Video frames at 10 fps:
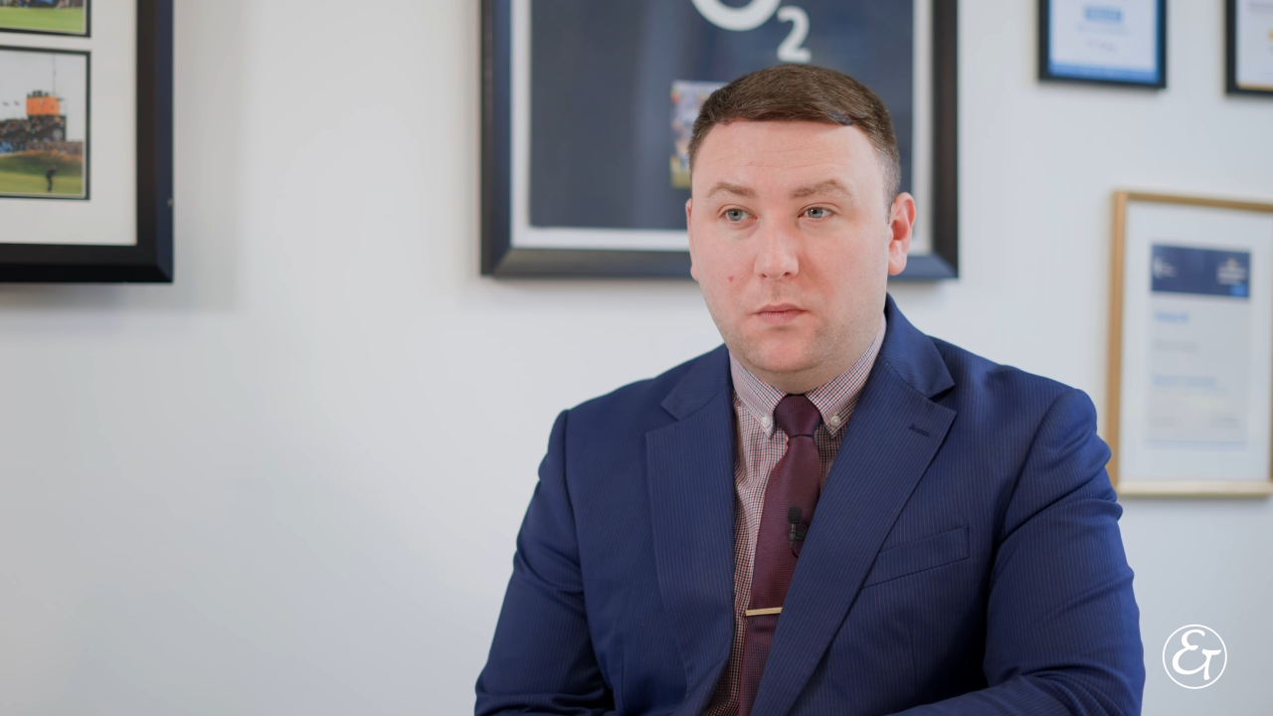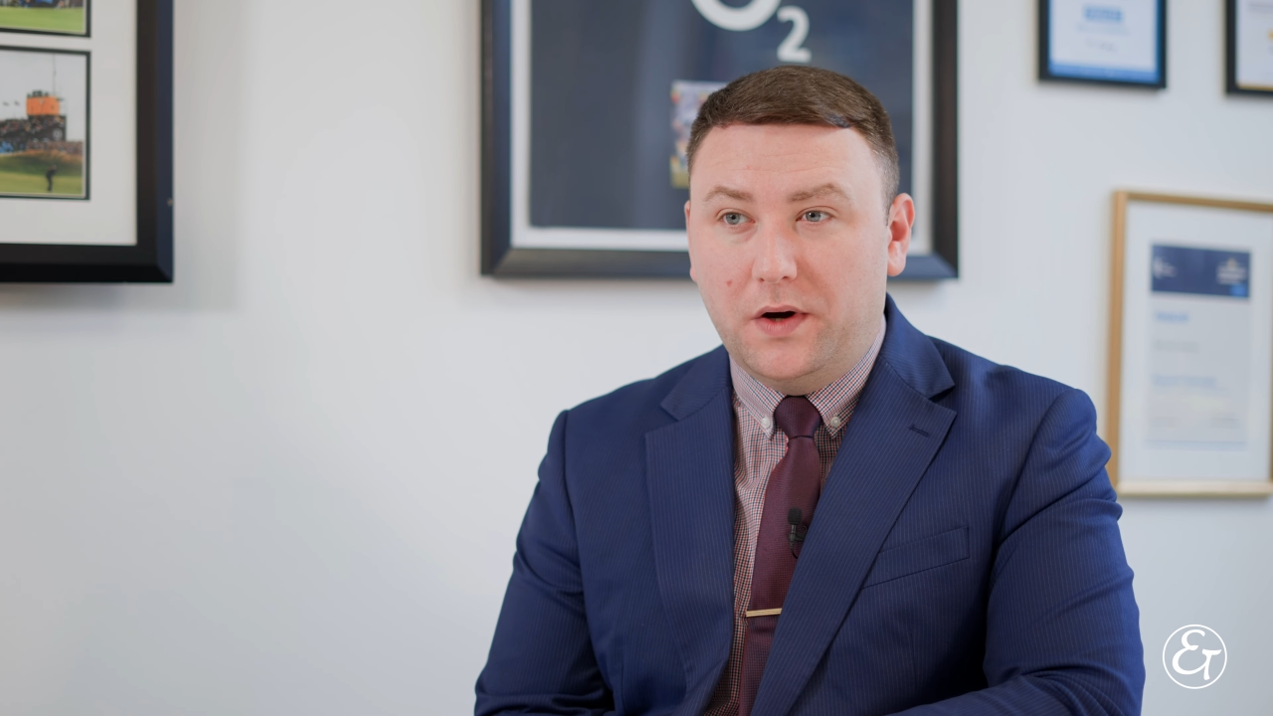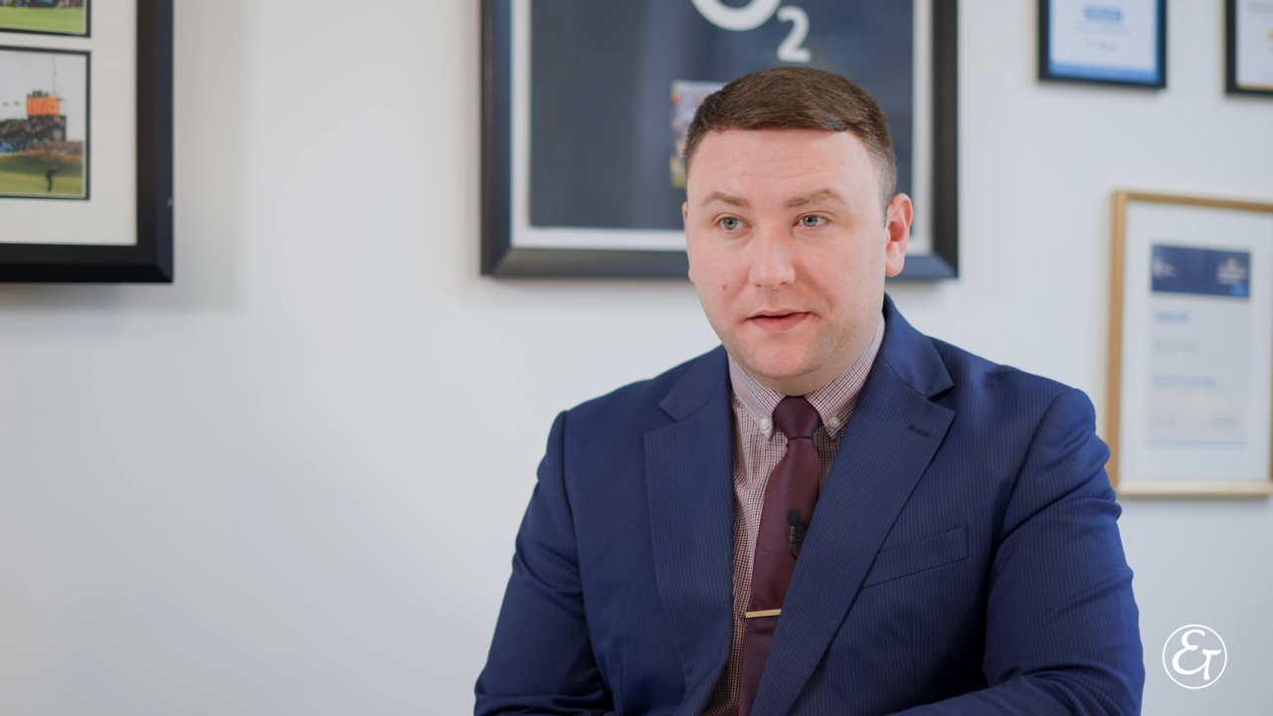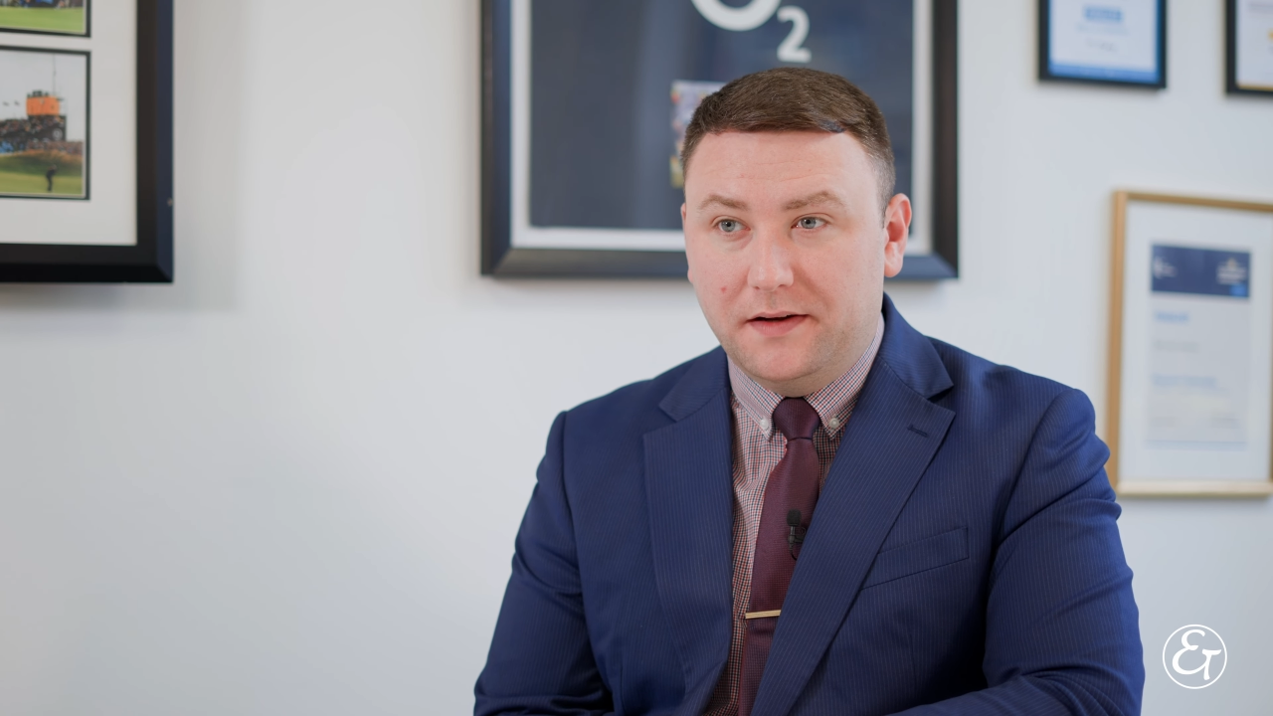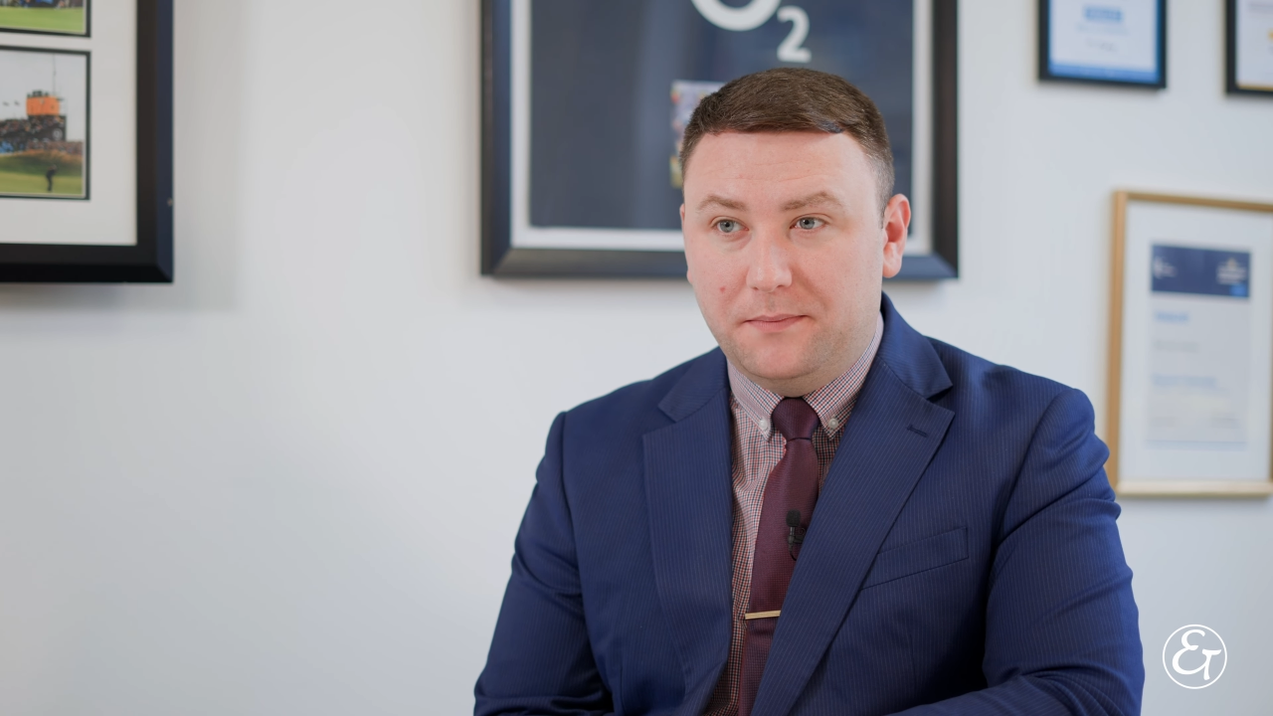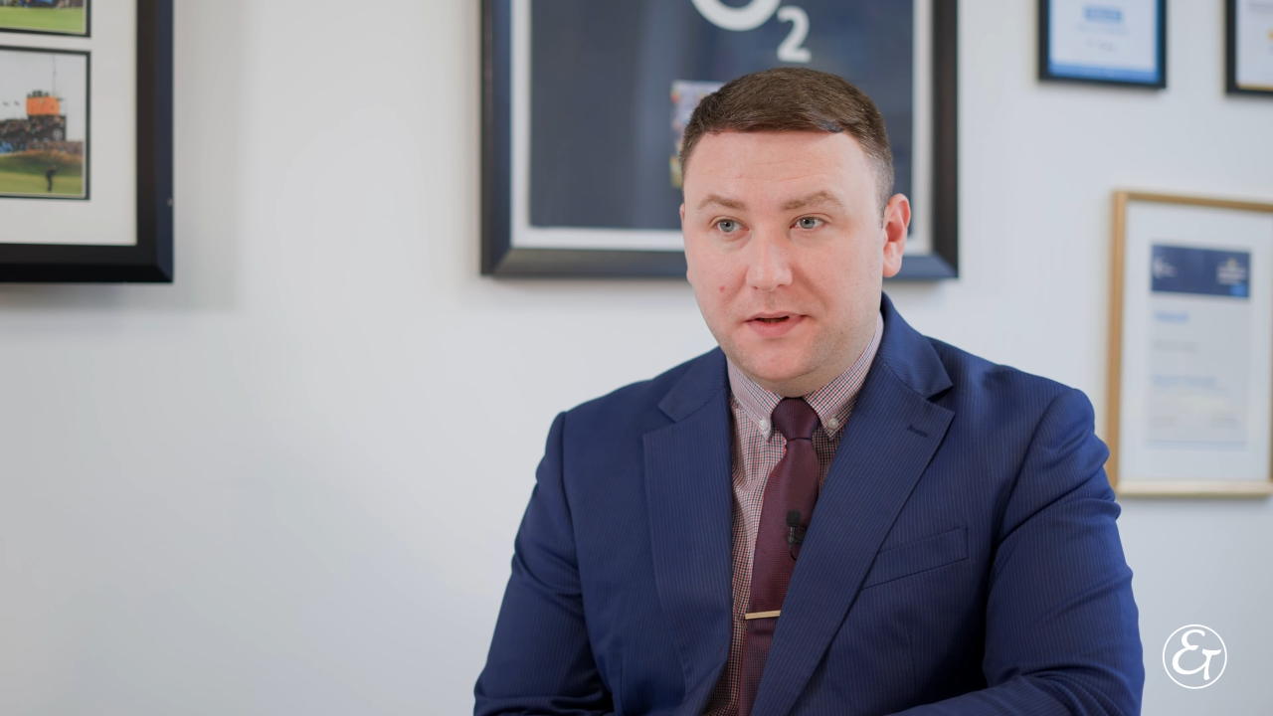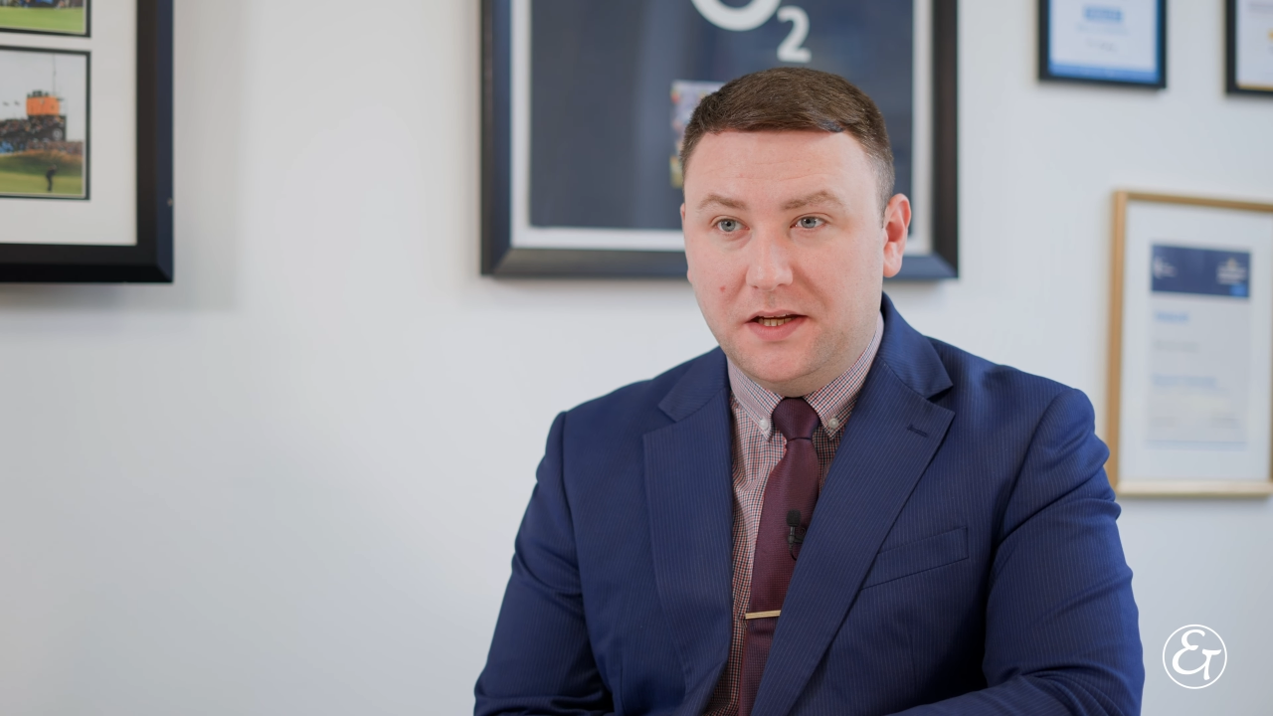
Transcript: winding up